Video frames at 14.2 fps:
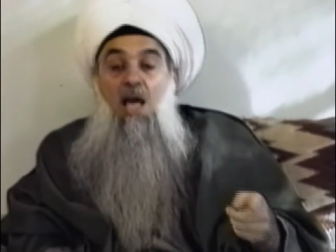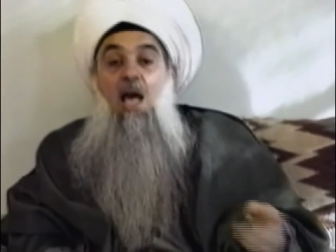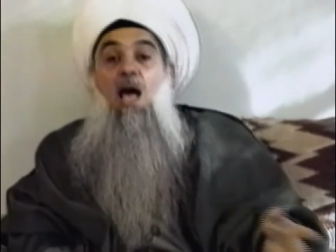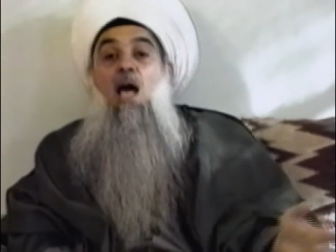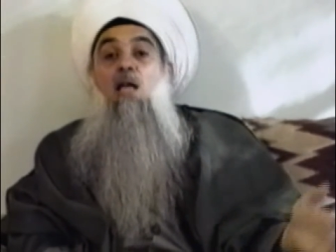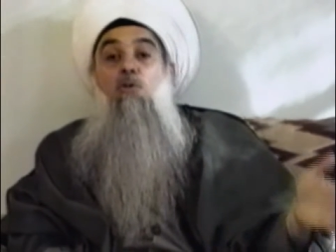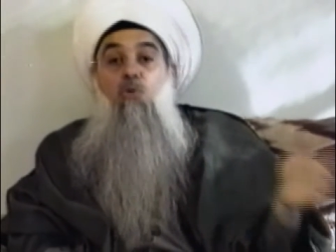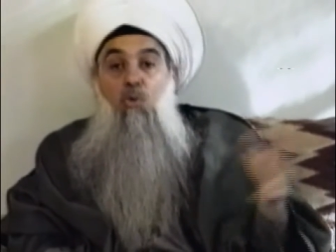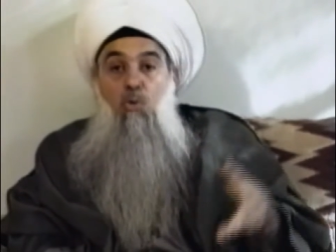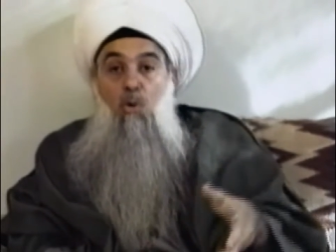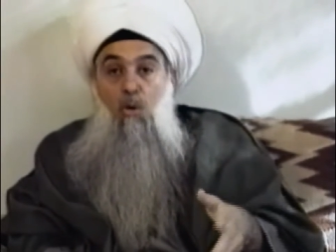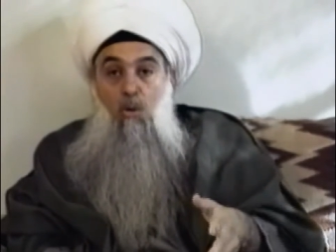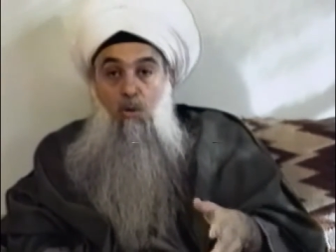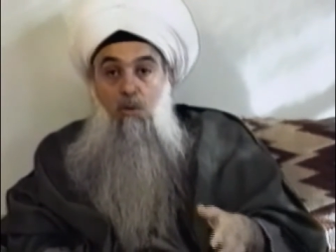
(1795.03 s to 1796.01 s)
And you
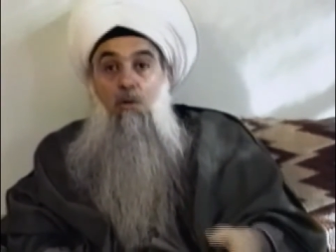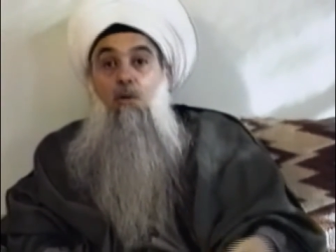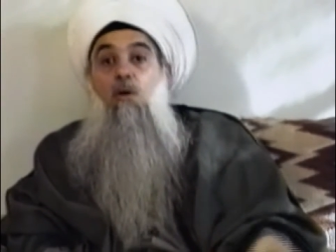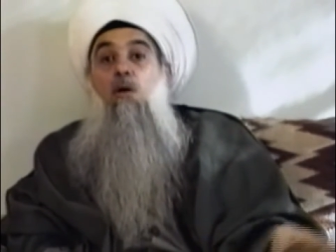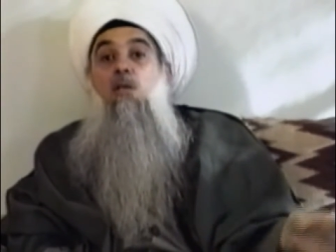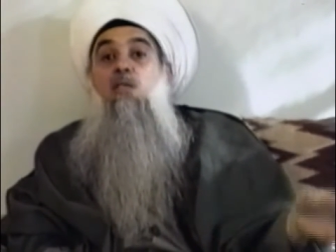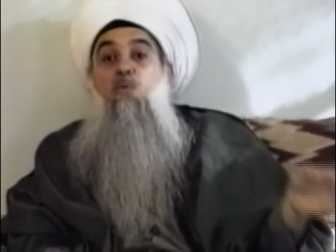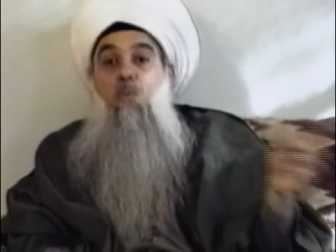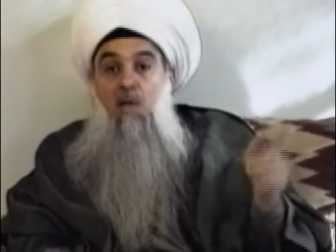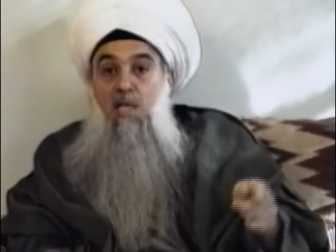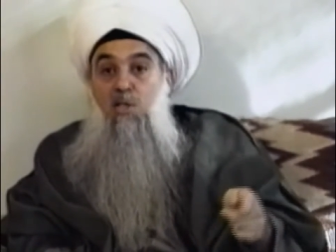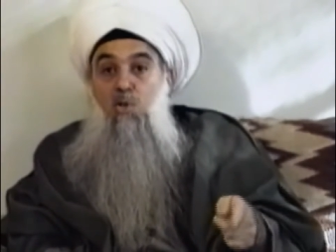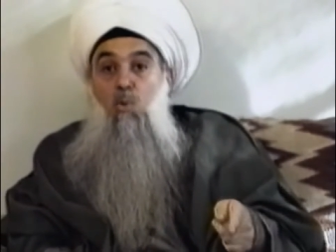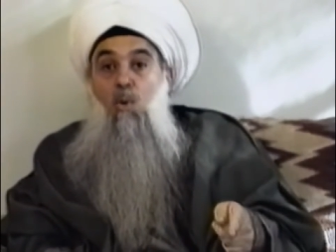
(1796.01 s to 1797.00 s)
know,
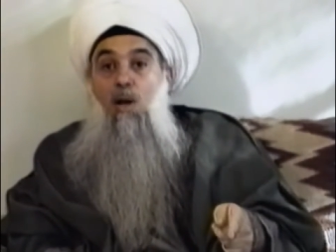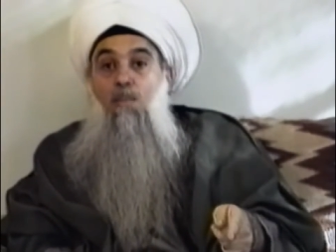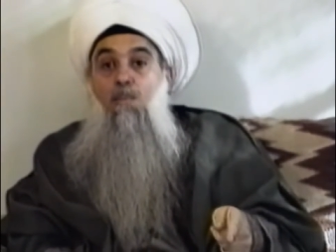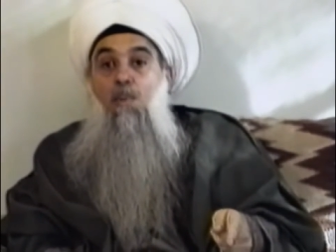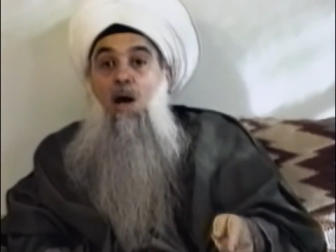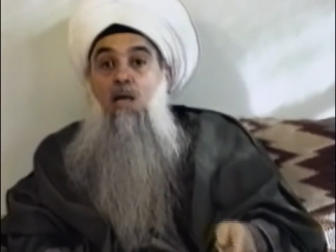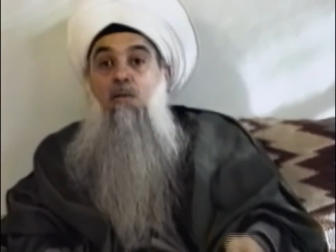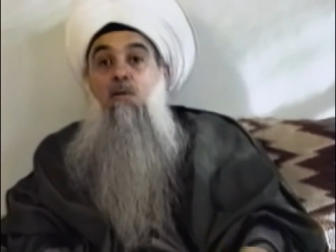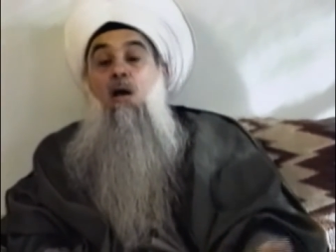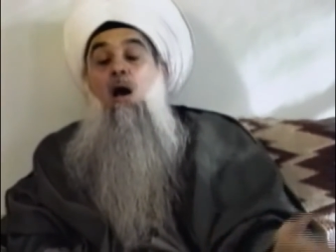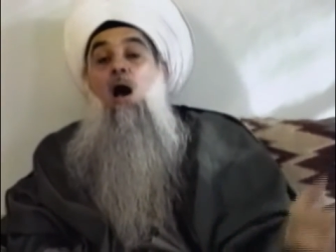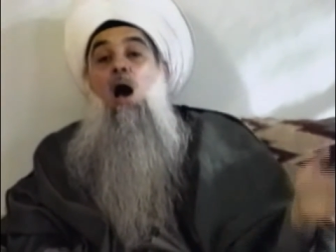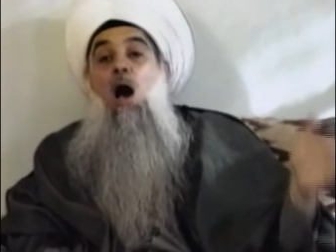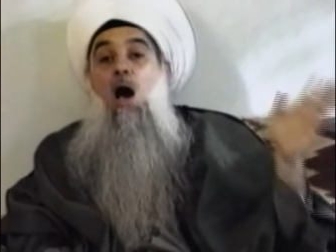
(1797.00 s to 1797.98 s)
spiritual part
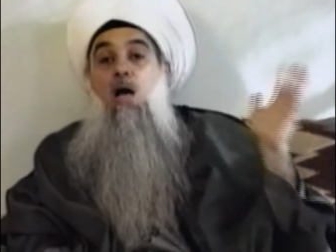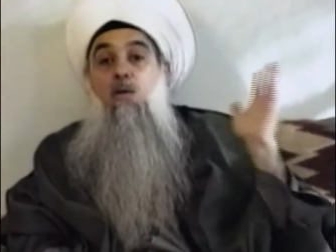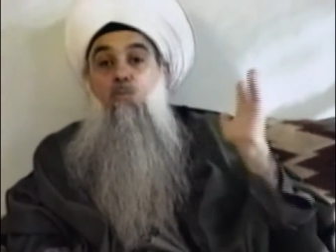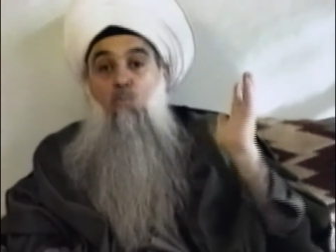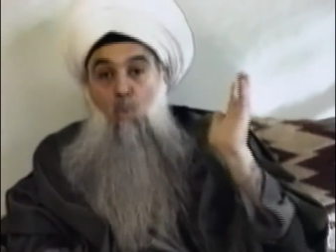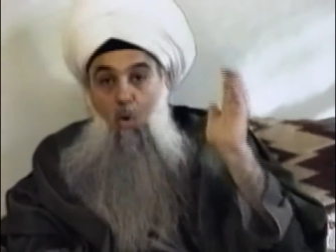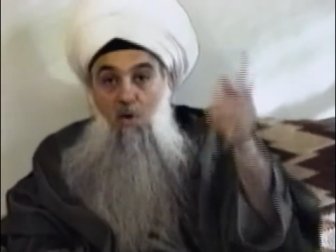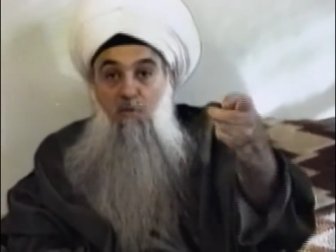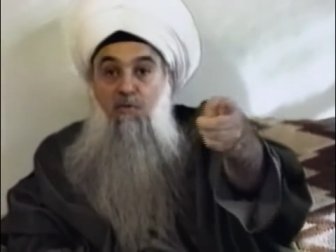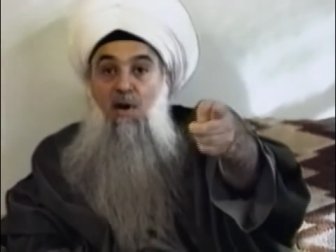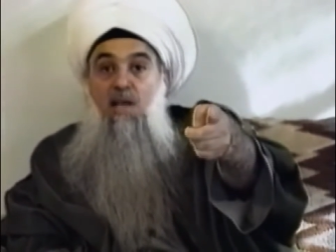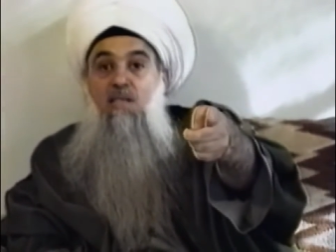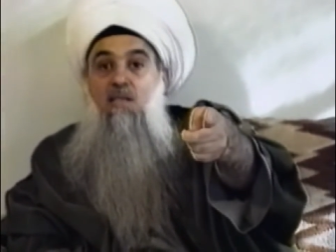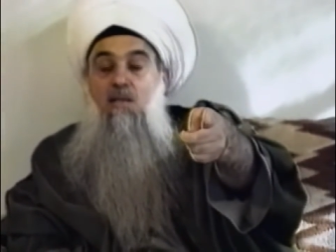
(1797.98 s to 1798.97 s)
are more
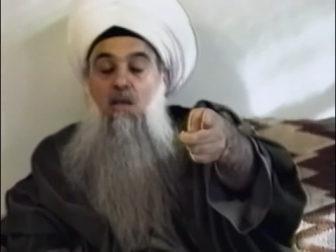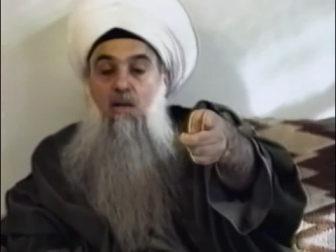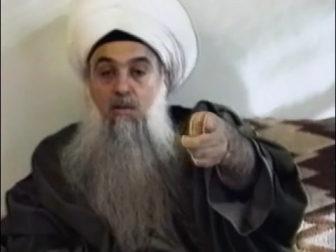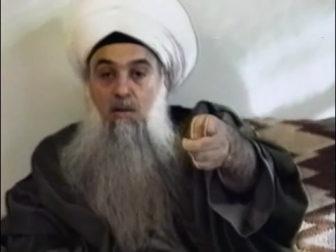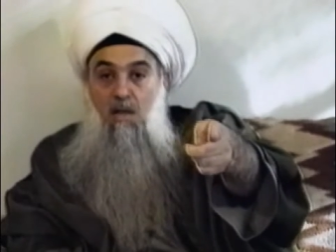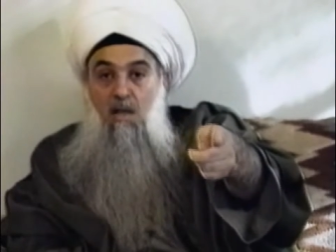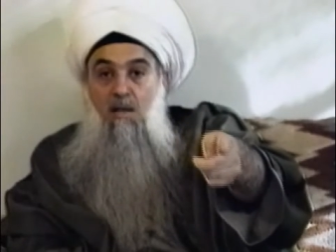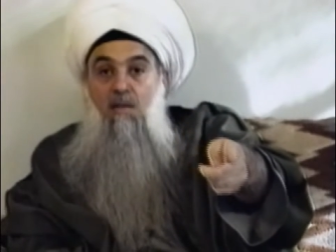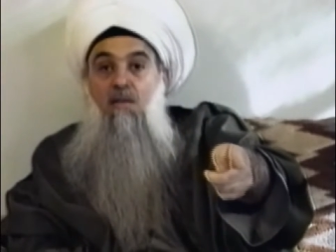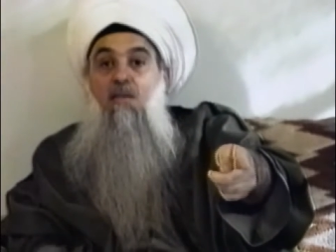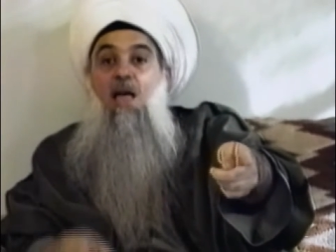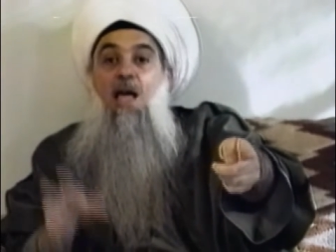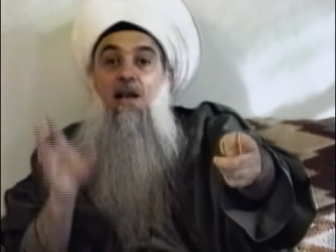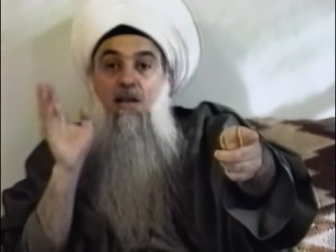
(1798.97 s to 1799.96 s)
faster
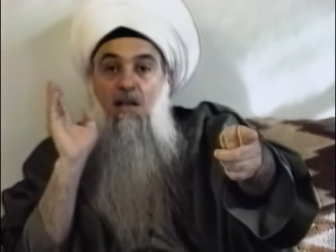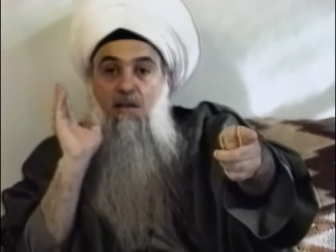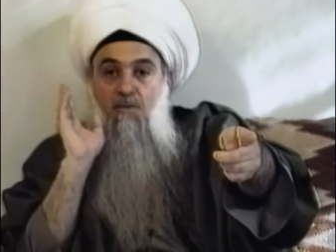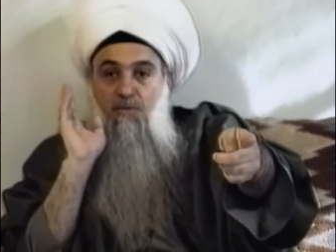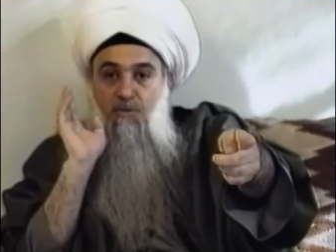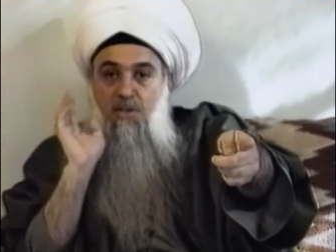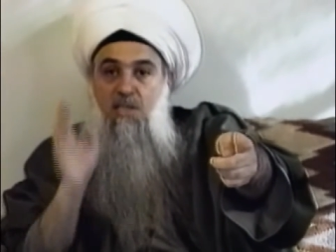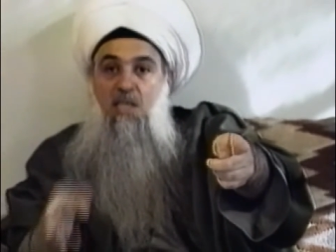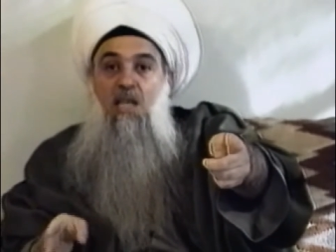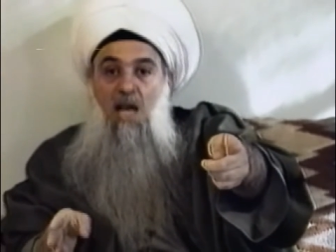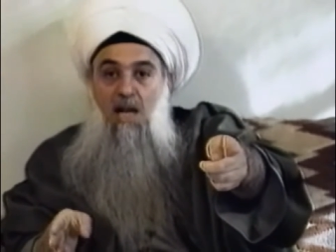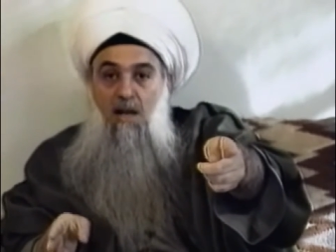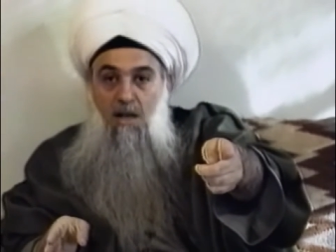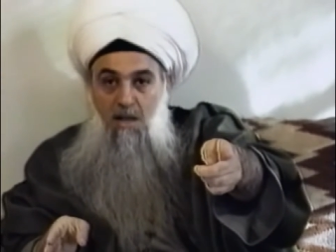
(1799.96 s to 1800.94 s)
than
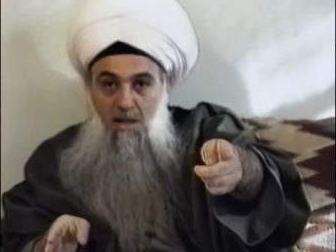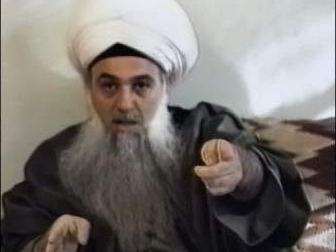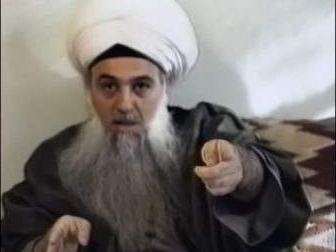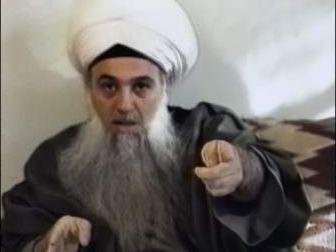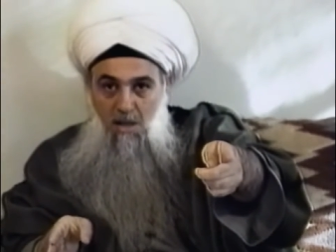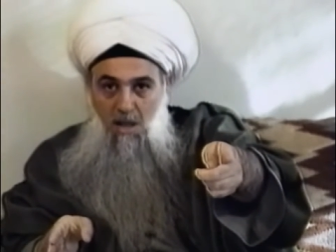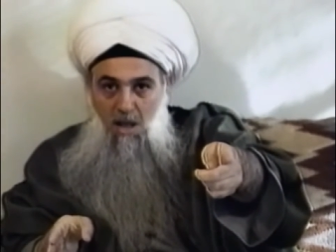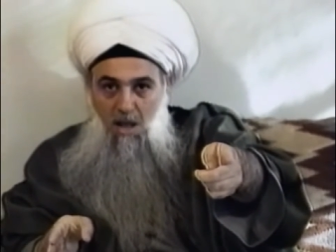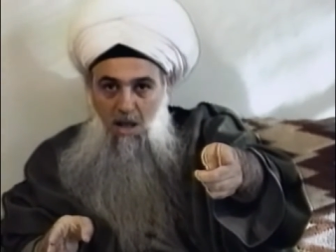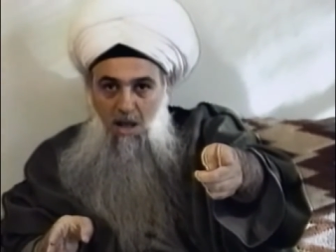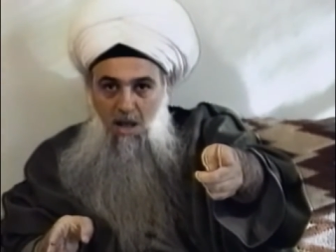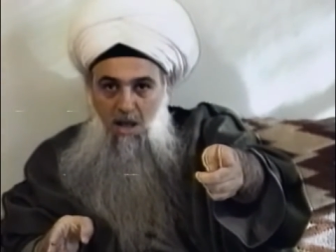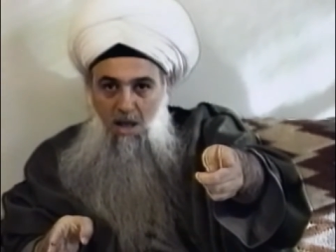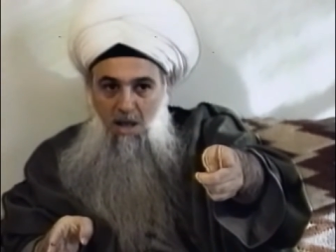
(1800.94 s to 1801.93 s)
physical
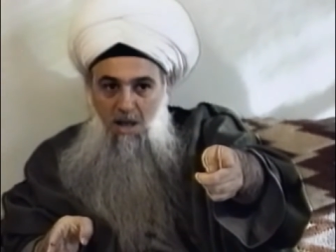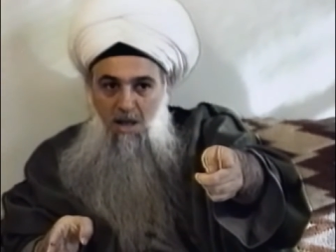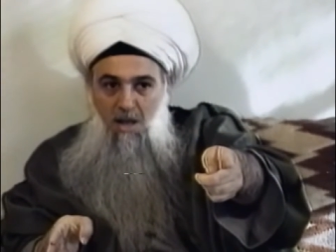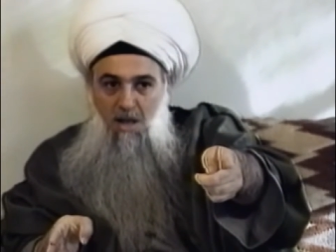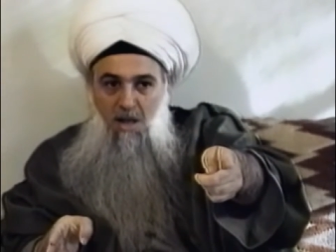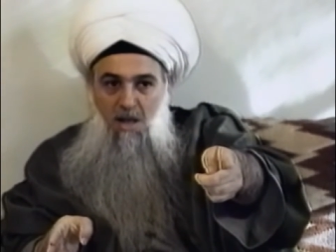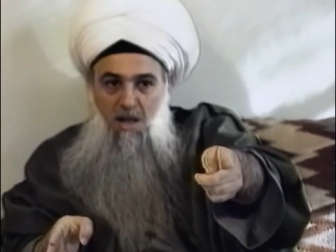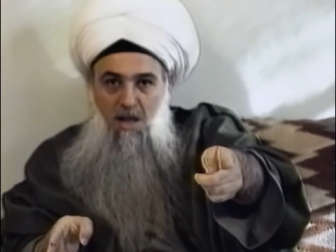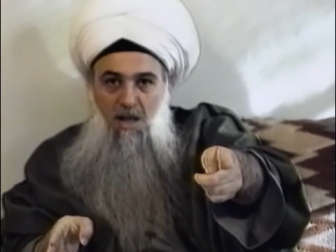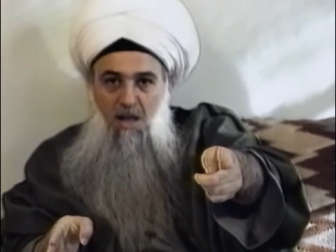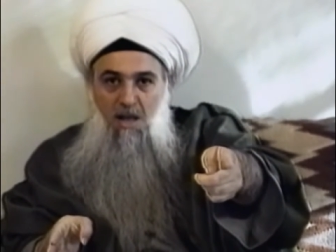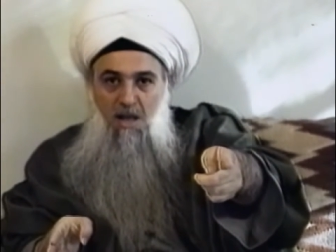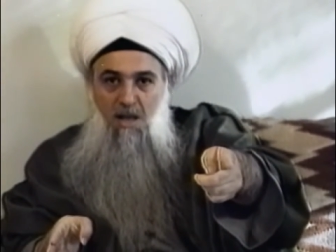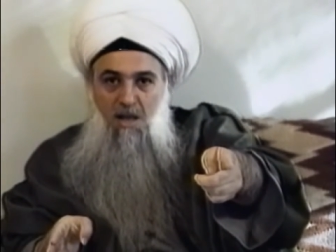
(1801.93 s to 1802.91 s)
uh,
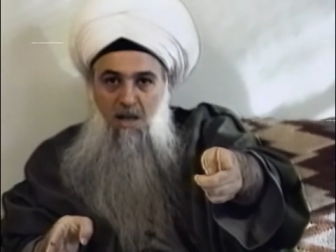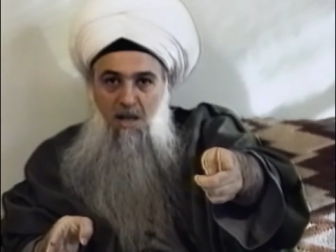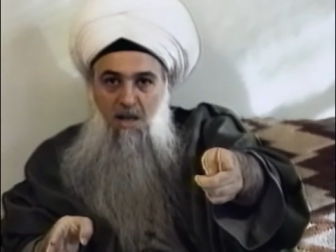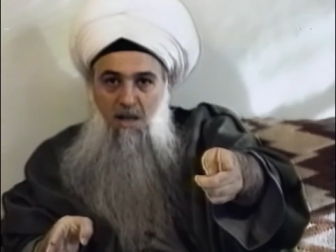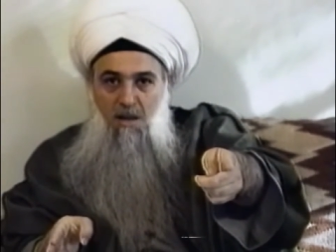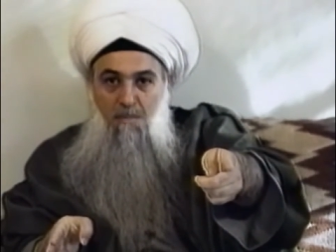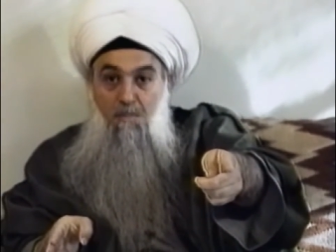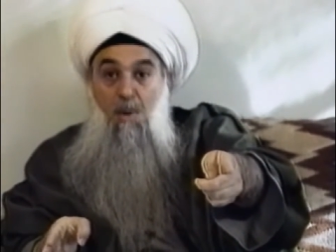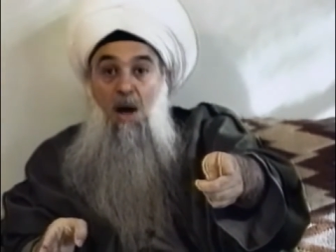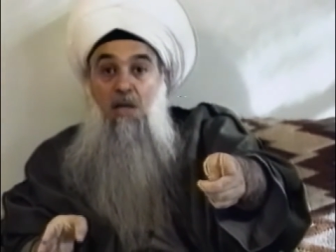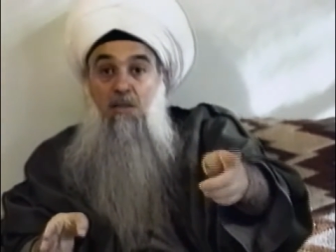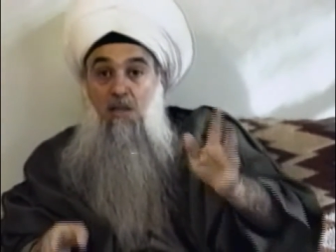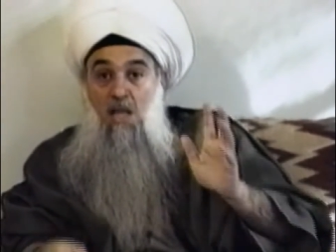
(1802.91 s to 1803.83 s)
uh, part.